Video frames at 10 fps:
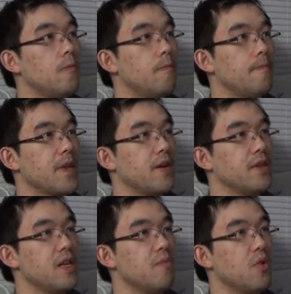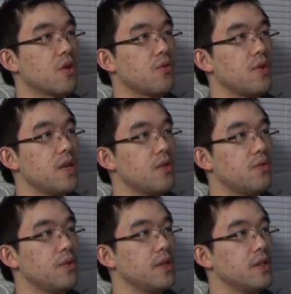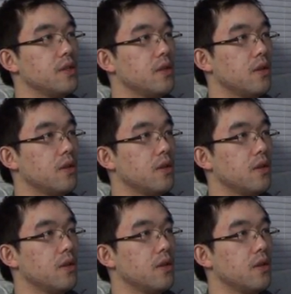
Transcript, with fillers: Hmm, I'll need more green coins.